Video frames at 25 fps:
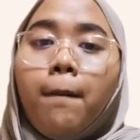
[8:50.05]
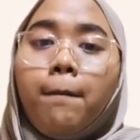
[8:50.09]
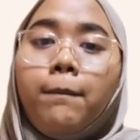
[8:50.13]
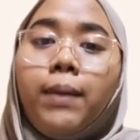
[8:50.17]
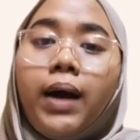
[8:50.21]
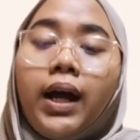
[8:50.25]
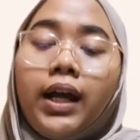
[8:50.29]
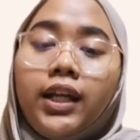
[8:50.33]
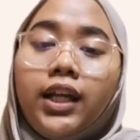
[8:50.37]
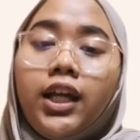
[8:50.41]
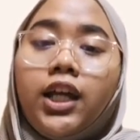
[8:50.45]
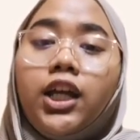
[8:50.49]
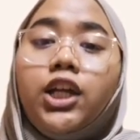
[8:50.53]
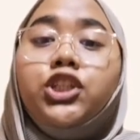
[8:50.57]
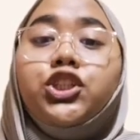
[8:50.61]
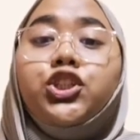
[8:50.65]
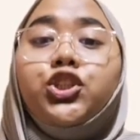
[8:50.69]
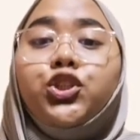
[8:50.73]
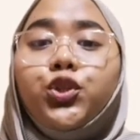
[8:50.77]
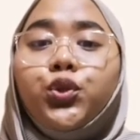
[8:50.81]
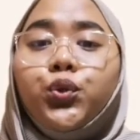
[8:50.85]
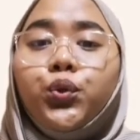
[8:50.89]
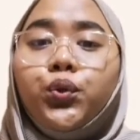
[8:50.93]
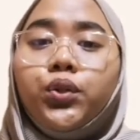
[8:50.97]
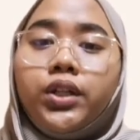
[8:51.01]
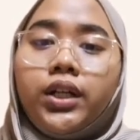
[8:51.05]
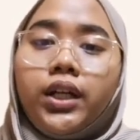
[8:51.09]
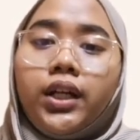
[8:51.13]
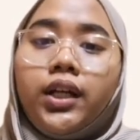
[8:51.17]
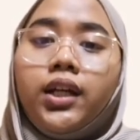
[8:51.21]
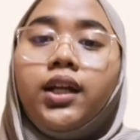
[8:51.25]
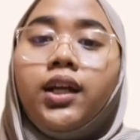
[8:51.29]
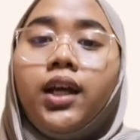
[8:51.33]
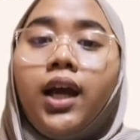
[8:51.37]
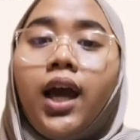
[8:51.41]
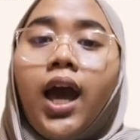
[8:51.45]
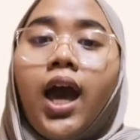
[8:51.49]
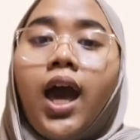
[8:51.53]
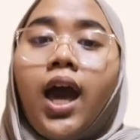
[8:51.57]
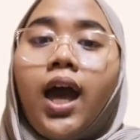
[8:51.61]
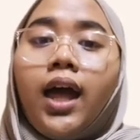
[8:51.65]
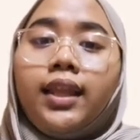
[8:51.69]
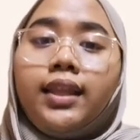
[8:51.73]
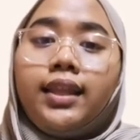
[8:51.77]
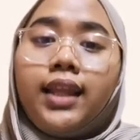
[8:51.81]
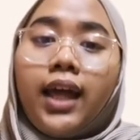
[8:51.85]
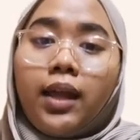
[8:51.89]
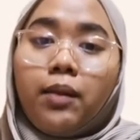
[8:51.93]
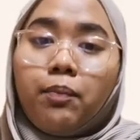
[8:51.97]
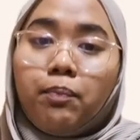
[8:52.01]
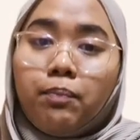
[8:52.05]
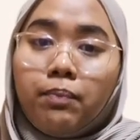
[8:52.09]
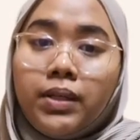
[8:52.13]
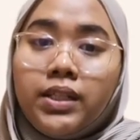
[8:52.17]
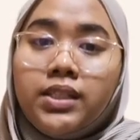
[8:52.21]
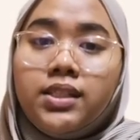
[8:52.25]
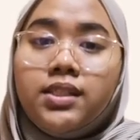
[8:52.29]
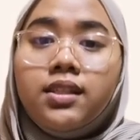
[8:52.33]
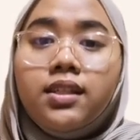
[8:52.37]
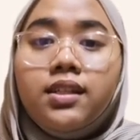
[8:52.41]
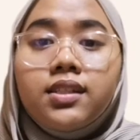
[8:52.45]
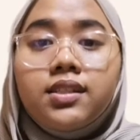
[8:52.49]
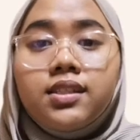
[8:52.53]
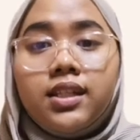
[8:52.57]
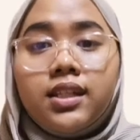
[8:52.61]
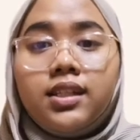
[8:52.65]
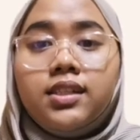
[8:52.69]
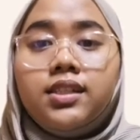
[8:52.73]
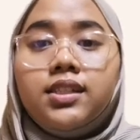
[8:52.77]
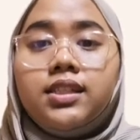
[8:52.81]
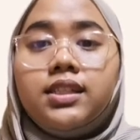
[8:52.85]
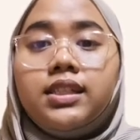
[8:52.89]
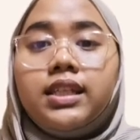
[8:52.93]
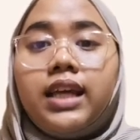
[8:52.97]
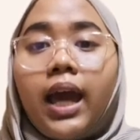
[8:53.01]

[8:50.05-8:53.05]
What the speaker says: by ensuring that businesses